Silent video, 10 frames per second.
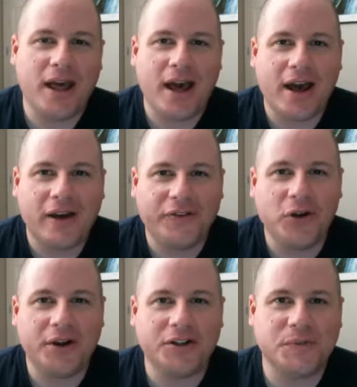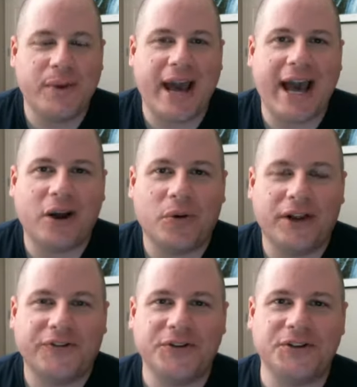A few years back, when
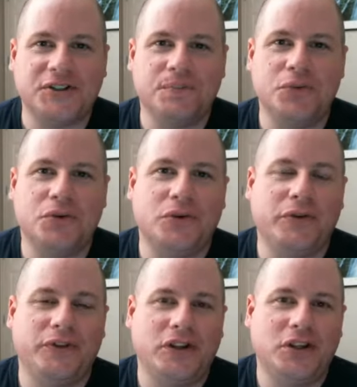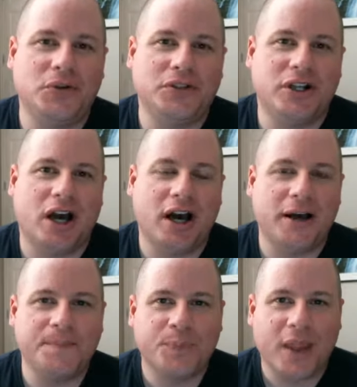I first moved to Utah,